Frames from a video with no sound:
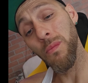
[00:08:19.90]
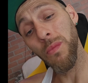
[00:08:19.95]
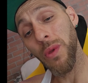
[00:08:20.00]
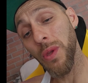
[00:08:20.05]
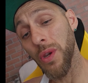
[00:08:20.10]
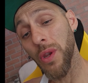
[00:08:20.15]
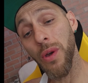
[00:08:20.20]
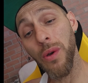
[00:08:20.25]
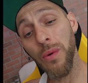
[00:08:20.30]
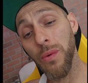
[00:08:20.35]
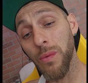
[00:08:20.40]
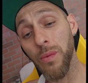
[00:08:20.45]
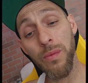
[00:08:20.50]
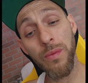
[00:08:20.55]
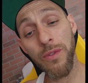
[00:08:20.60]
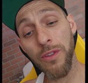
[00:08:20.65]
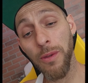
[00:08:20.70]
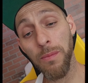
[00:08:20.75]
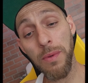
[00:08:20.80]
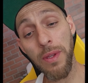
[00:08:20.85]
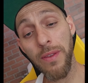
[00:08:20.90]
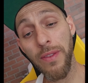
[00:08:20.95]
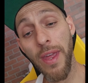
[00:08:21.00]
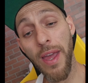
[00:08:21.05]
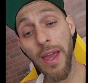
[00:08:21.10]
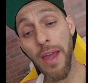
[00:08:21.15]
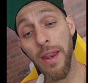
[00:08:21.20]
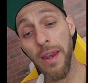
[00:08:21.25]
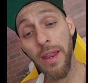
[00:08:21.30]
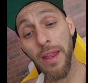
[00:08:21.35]
you know, something
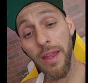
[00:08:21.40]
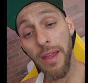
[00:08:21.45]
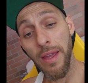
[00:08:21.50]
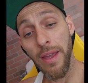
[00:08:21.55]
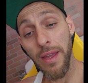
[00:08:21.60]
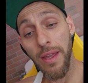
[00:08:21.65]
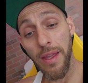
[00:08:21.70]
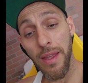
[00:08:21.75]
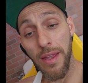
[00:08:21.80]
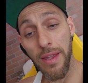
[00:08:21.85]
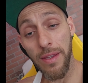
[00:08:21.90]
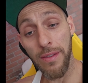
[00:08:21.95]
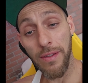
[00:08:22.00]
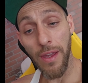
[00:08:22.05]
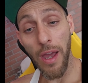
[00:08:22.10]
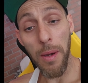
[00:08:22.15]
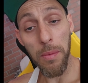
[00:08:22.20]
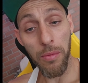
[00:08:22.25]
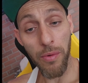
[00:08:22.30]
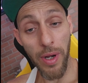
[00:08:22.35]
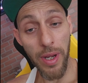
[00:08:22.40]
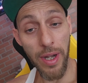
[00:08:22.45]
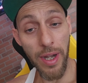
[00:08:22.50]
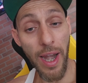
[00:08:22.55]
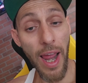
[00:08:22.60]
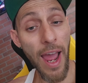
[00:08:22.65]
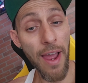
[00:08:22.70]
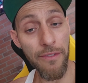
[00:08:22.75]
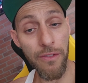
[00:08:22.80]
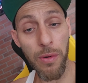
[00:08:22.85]
that is upgraded
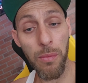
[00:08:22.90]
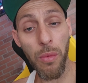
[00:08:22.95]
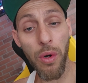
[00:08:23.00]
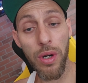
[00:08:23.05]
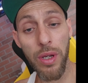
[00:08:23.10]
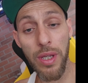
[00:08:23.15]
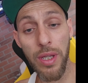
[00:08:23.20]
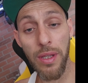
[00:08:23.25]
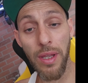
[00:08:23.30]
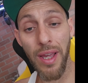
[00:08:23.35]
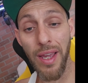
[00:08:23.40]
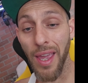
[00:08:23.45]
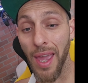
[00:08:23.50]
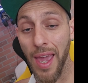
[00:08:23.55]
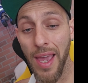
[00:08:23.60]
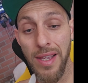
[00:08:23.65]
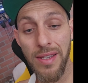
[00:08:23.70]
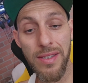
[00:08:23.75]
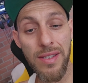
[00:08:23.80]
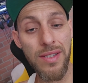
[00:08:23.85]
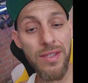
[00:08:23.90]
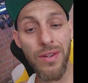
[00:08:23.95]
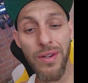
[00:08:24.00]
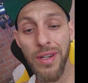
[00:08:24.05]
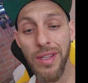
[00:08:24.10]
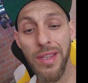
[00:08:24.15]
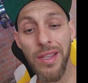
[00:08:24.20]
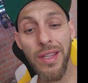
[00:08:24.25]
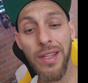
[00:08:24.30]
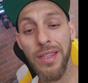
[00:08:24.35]
aftermarket like ASUS or
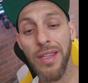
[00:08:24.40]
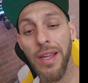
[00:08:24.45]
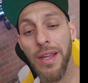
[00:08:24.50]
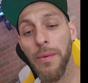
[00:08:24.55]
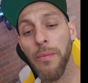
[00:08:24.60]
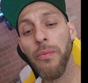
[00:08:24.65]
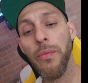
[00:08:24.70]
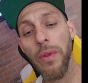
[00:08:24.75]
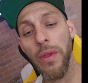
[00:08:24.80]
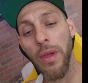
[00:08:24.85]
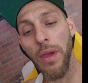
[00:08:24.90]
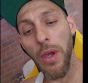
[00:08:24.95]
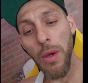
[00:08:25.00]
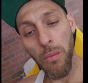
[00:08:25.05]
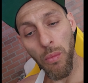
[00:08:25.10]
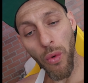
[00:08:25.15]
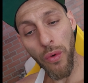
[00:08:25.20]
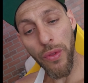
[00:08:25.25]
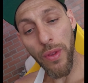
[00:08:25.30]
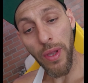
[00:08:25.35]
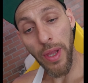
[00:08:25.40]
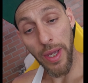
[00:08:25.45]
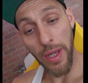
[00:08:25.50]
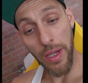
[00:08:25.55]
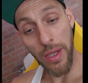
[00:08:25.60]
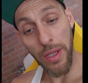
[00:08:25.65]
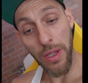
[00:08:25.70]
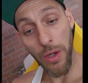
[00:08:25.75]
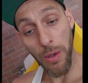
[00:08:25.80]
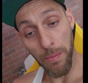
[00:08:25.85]
anything like that, more than
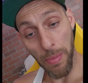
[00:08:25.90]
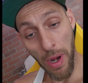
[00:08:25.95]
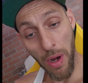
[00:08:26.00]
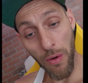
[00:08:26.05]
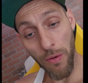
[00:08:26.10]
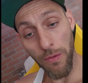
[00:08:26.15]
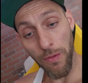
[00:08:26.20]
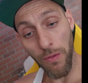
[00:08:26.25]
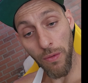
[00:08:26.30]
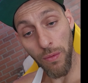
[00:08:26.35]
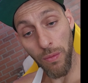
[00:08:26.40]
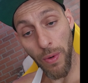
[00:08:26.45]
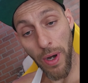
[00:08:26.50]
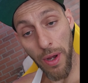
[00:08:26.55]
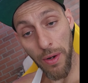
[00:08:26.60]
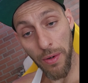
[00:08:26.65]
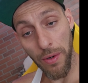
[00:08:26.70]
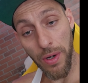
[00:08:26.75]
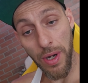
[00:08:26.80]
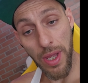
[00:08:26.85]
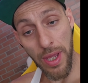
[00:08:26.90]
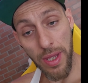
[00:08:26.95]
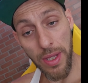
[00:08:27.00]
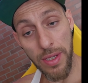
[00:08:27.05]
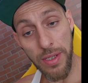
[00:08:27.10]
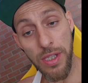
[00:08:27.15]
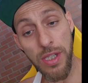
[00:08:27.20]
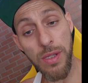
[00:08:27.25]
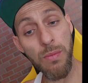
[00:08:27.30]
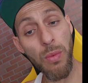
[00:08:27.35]
likely your powerful router
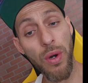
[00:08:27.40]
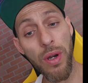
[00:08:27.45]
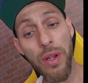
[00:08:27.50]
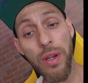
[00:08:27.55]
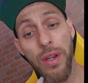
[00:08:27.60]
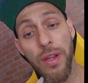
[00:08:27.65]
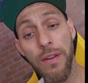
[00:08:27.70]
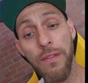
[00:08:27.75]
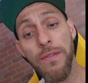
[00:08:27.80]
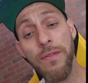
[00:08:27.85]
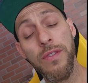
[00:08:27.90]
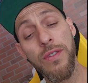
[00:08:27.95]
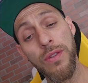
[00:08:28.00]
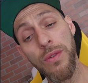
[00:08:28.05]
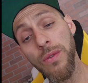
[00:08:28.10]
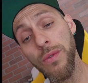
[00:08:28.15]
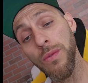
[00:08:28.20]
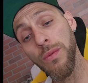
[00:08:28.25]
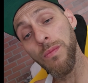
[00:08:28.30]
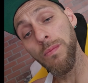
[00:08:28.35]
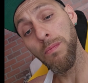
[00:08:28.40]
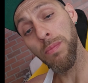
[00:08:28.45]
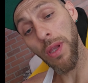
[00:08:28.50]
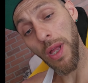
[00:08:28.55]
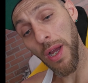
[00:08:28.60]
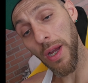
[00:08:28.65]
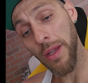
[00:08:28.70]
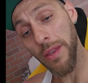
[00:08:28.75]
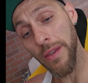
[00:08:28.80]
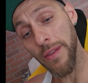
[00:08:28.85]
is smart enough to
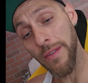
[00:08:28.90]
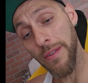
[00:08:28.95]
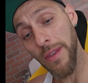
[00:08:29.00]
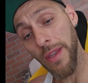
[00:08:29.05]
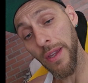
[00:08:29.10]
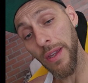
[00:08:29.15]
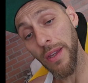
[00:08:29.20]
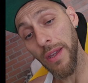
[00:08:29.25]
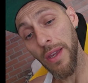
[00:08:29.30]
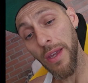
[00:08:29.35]
block this thing,